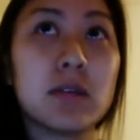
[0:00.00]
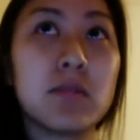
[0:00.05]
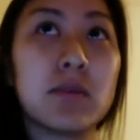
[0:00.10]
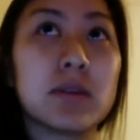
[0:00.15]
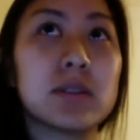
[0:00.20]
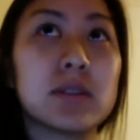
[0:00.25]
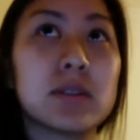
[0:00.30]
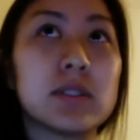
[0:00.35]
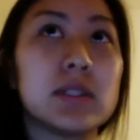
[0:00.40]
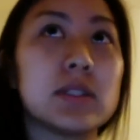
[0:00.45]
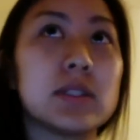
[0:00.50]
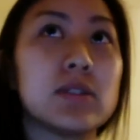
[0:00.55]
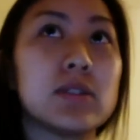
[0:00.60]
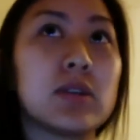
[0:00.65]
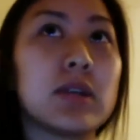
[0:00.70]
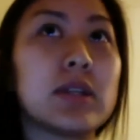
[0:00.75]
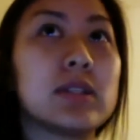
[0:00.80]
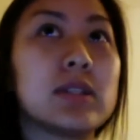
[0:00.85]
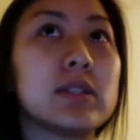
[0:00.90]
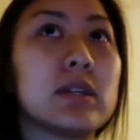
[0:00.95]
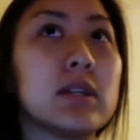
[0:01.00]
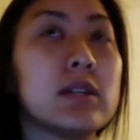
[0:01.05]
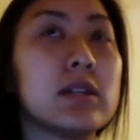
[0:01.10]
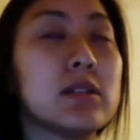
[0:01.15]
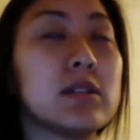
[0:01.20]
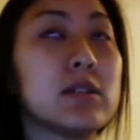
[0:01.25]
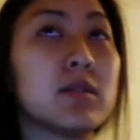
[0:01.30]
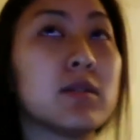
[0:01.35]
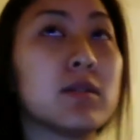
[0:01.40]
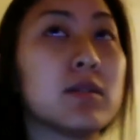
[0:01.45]
where she's trying to tell a
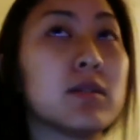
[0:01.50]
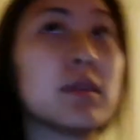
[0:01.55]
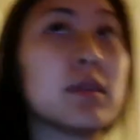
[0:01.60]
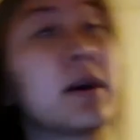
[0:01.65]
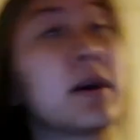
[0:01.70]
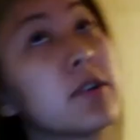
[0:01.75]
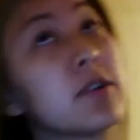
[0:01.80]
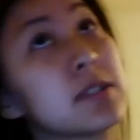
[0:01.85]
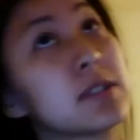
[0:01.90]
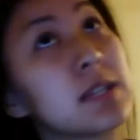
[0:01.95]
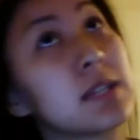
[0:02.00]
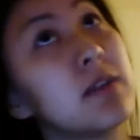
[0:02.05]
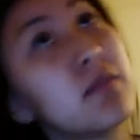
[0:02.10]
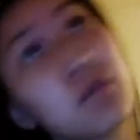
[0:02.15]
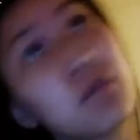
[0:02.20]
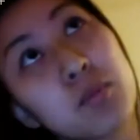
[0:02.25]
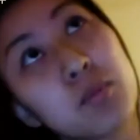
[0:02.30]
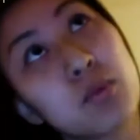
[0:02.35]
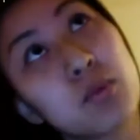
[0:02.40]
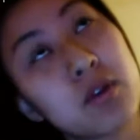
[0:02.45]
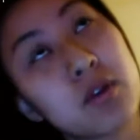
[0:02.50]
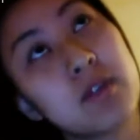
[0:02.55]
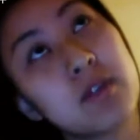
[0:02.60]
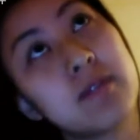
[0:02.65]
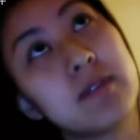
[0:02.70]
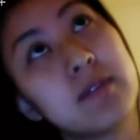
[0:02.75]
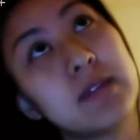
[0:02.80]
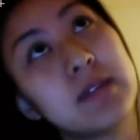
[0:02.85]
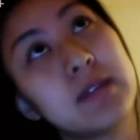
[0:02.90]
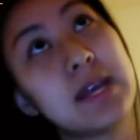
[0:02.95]
story about herself, or more
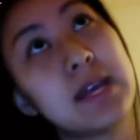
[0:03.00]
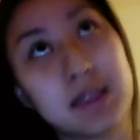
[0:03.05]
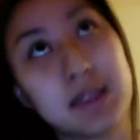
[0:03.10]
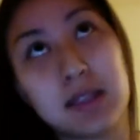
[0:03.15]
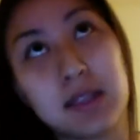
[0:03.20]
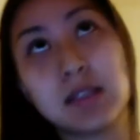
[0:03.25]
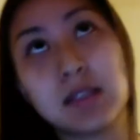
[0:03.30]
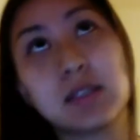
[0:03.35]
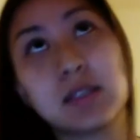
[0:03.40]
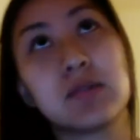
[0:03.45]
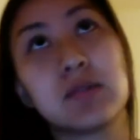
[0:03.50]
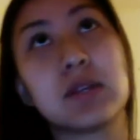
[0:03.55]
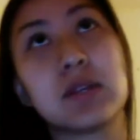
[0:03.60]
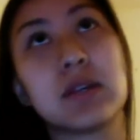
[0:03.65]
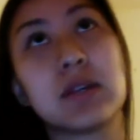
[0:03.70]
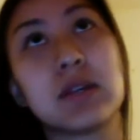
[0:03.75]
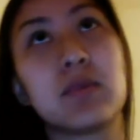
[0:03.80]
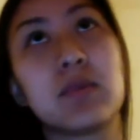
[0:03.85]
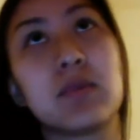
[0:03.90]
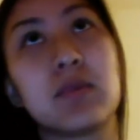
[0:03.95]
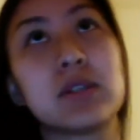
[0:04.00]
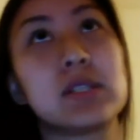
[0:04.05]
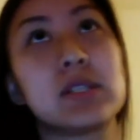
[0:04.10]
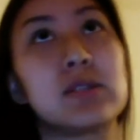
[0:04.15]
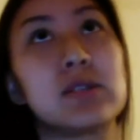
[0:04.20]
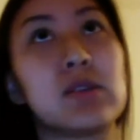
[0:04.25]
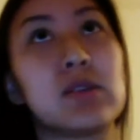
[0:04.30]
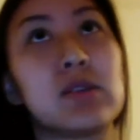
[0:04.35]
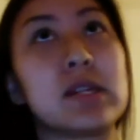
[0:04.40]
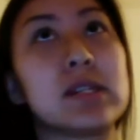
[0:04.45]
of an ethnic story where
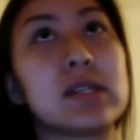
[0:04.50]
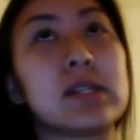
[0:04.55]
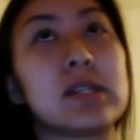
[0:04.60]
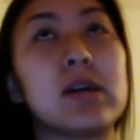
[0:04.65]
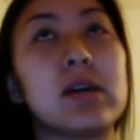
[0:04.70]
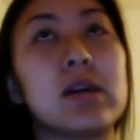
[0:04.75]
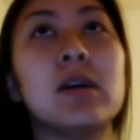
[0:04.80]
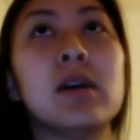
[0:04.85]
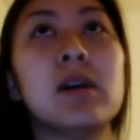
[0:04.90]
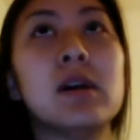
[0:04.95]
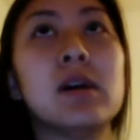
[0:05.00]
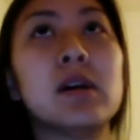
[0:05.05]
she's trying to tell